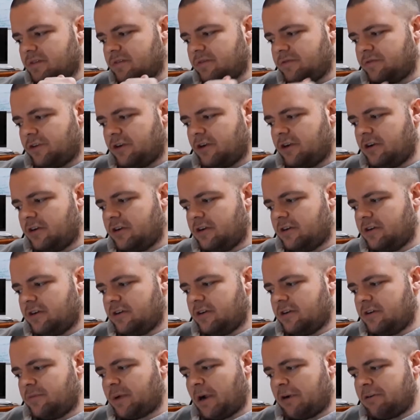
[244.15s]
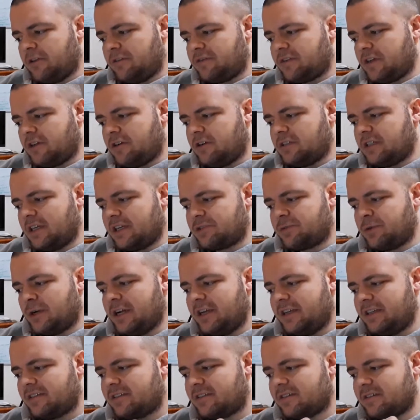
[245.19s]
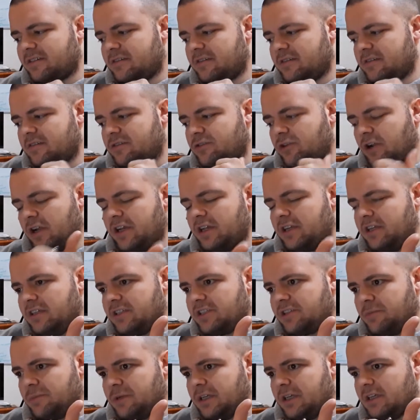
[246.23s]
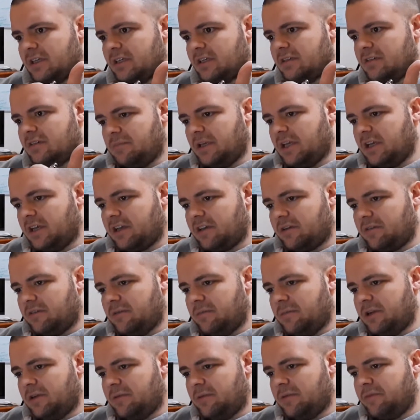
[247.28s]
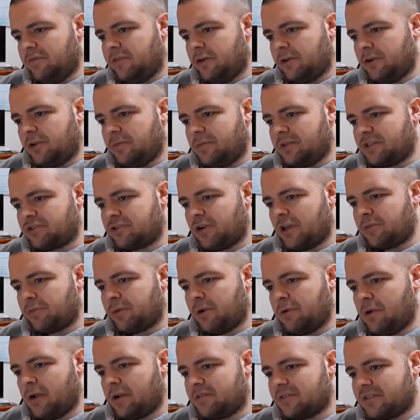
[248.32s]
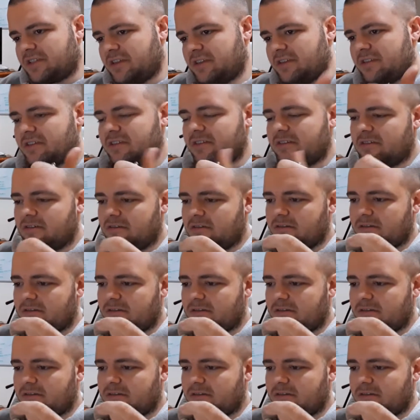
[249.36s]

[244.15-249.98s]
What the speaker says: For powerlifting context-wise, training needs to be meeting minimum volume and strength prerequisites.